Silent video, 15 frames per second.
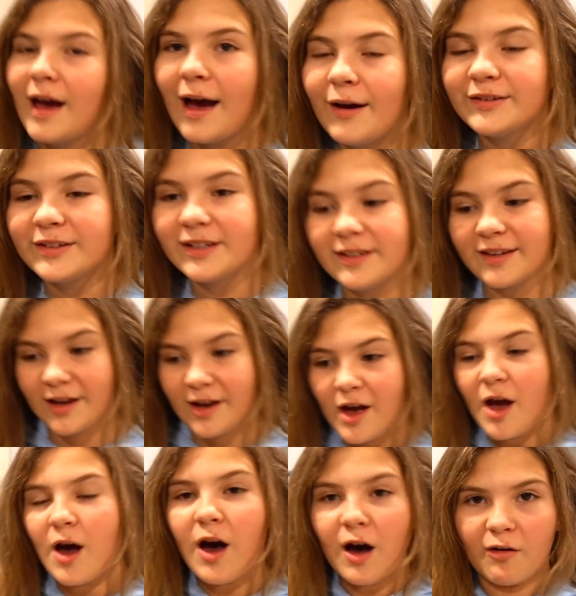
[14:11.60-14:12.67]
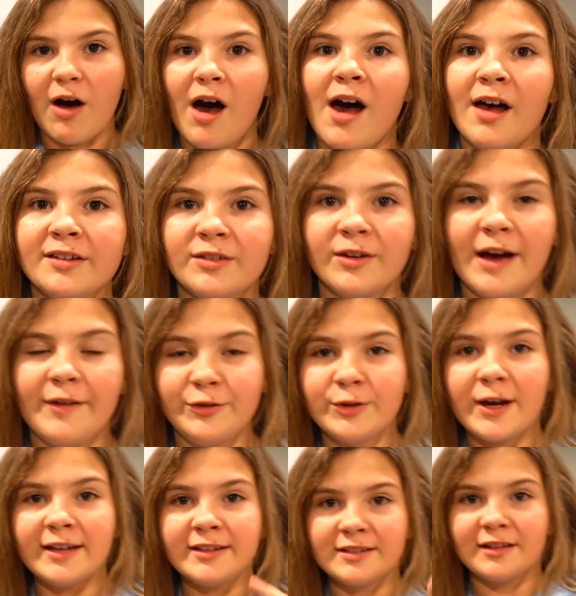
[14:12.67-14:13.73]
I was gonna say, oh, also, have you
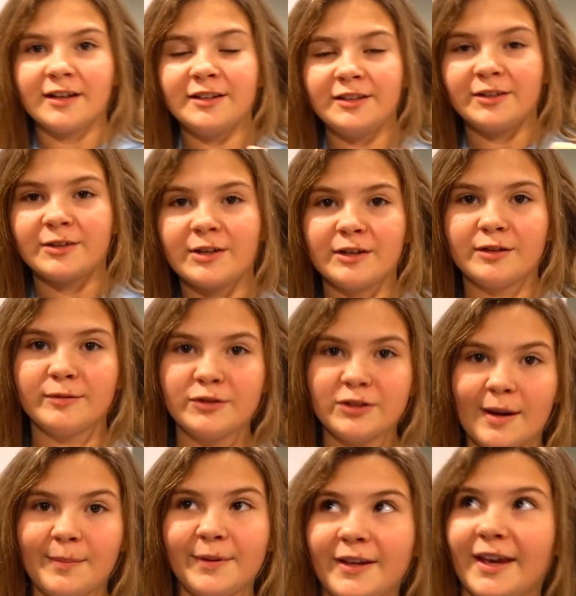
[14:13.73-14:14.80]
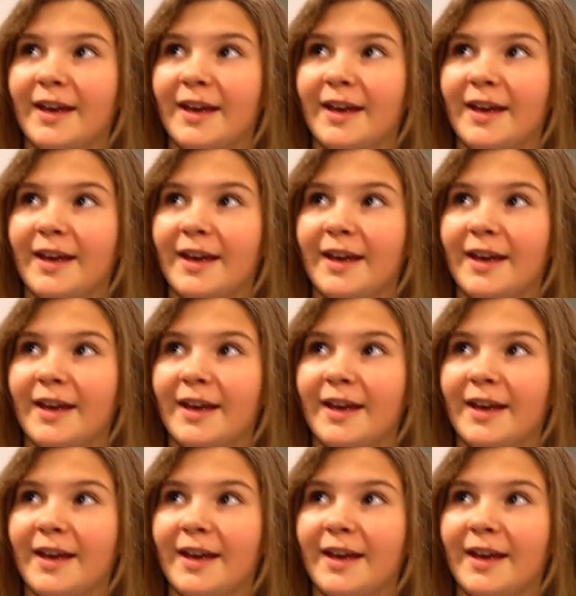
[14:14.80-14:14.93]
guys done your Christmas shopping